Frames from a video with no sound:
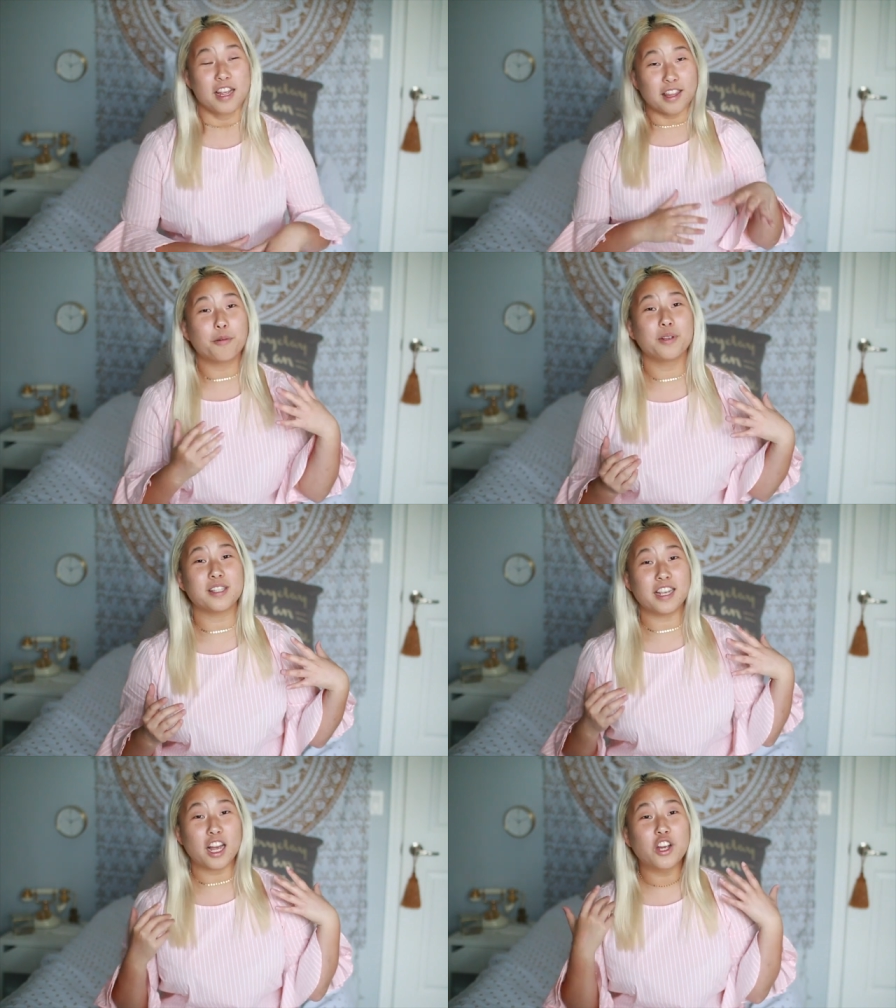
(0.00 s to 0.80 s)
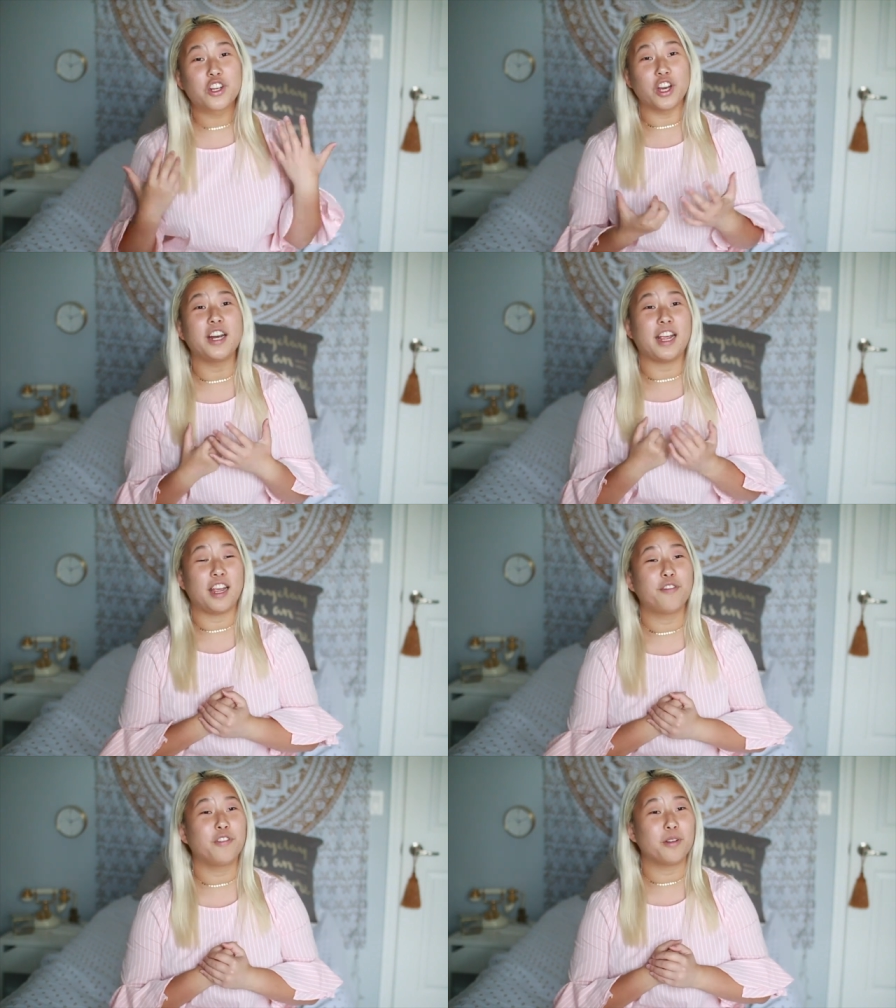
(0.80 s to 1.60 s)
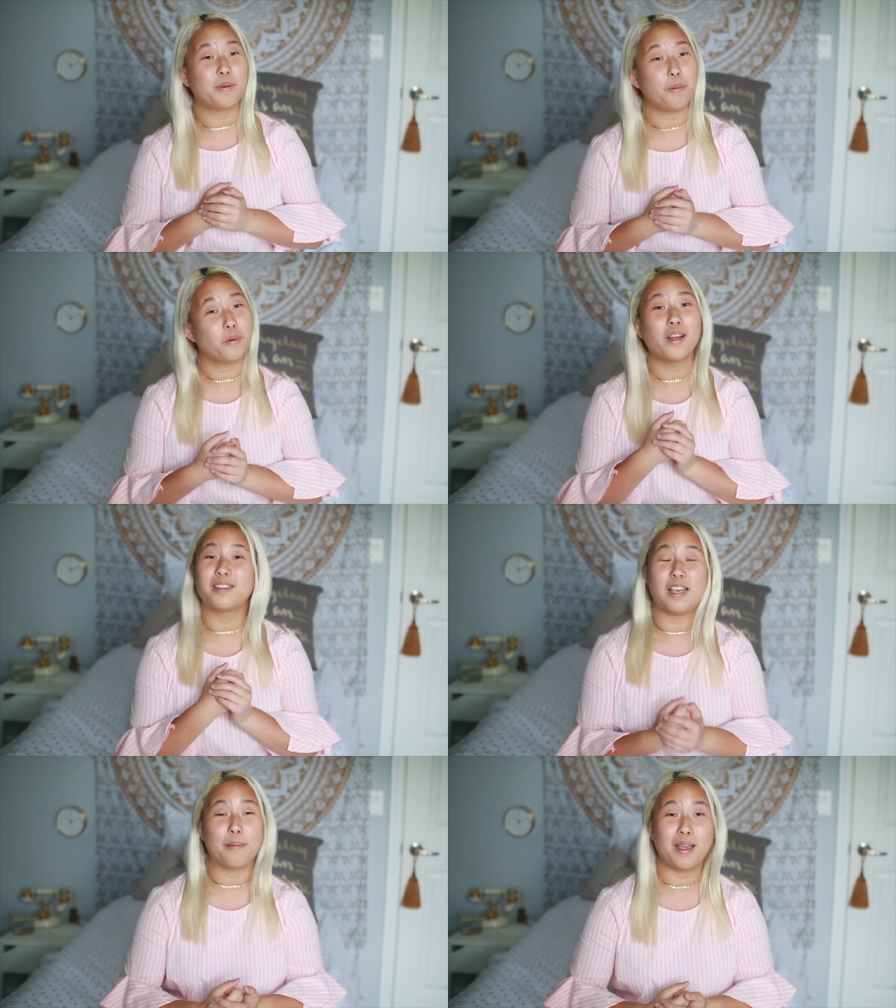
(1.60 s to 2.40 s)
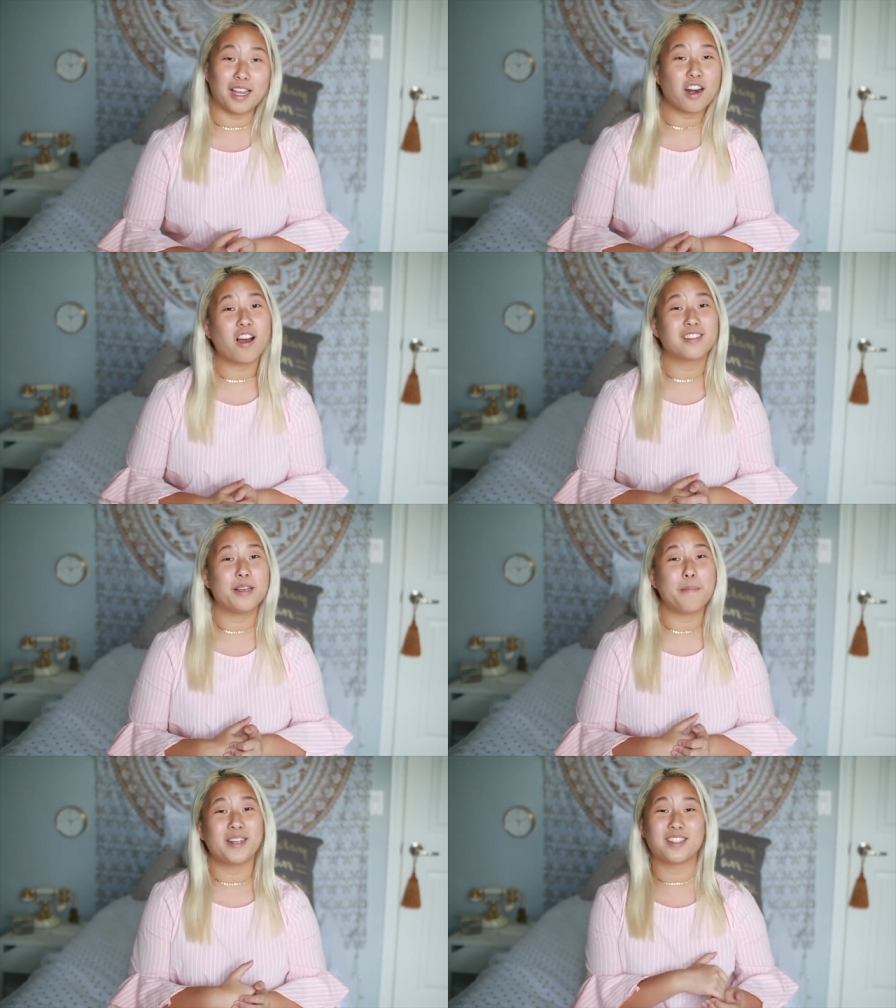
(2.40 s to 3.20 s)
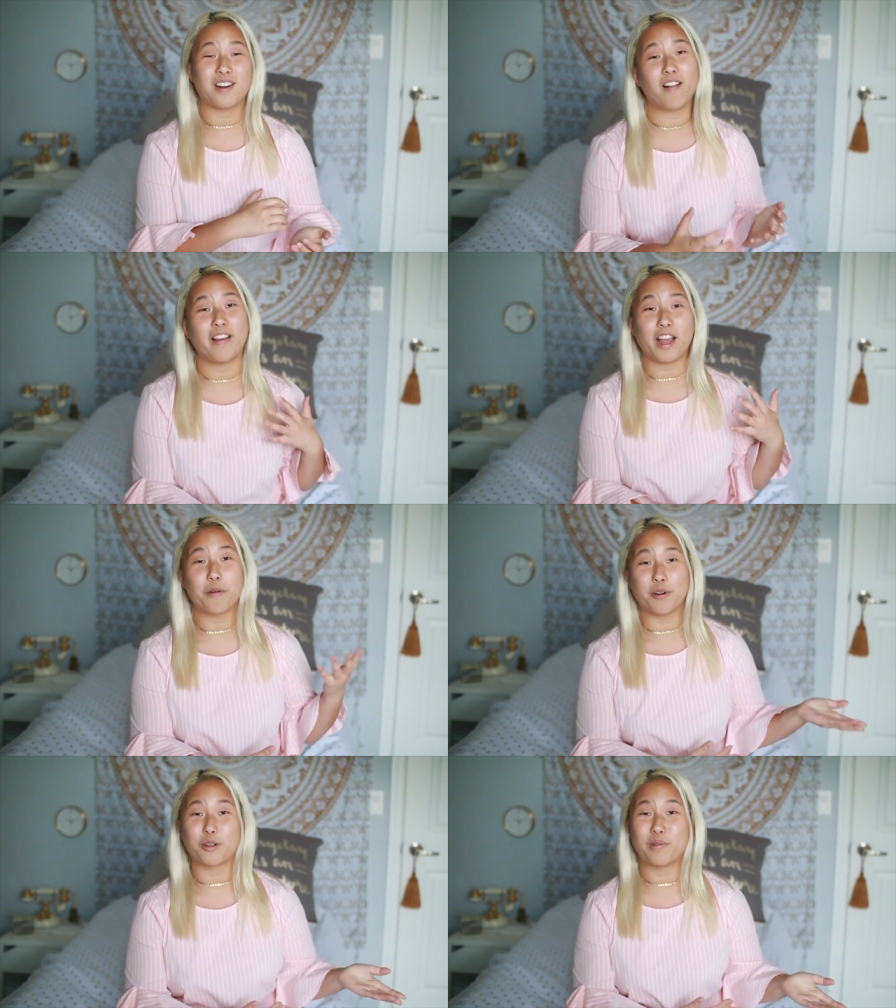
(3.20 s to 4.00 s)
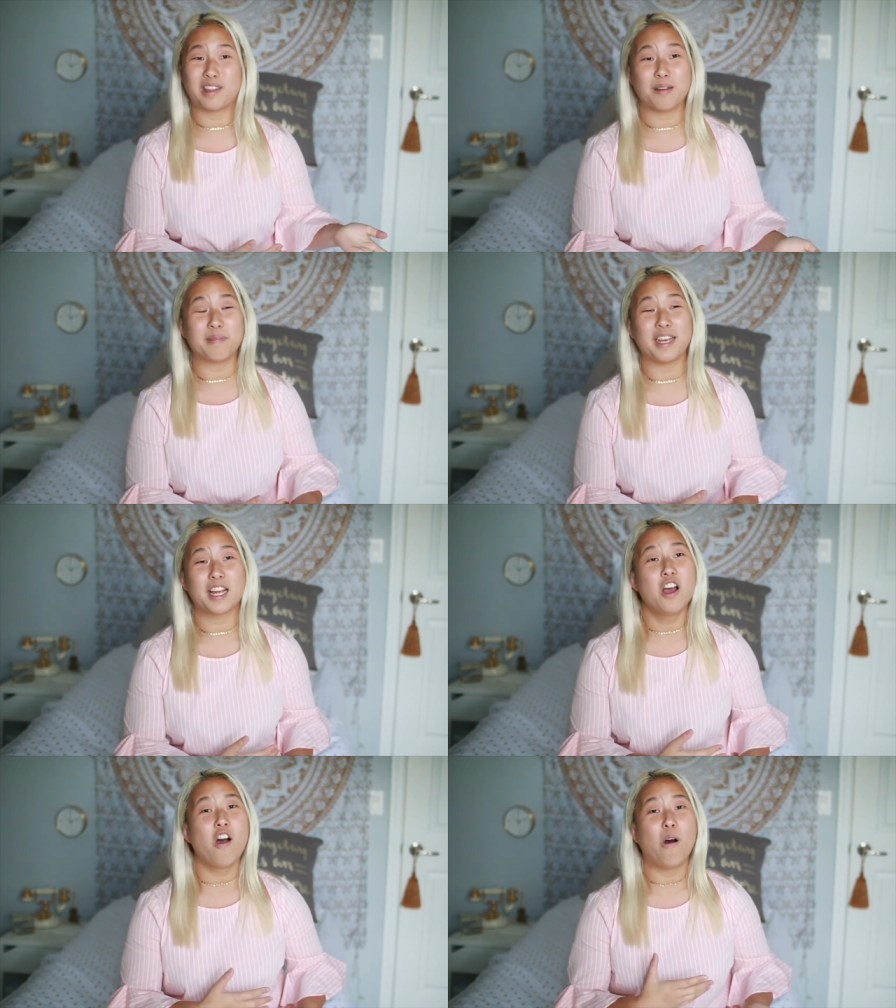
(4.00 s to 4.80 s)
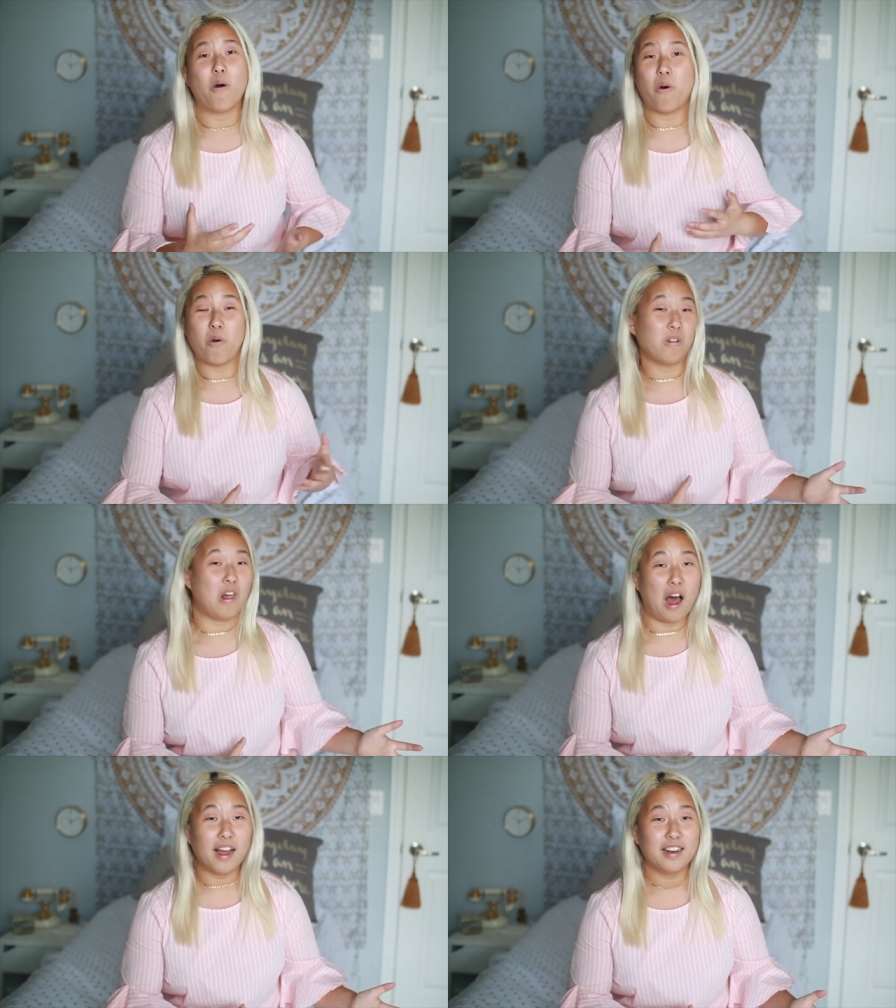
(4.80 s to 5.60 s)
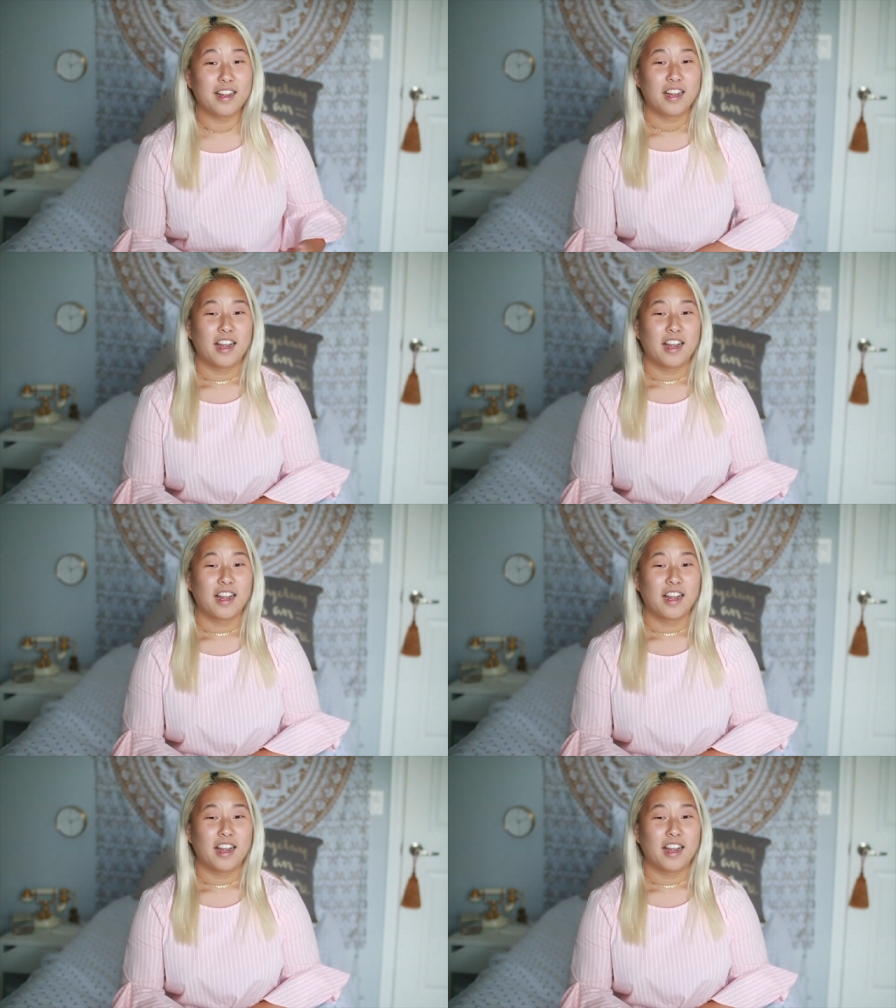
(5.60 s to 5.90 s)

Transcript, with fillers: There was like a good handful of people that did make it awesome, but it's not like I worked with them like a whole lot.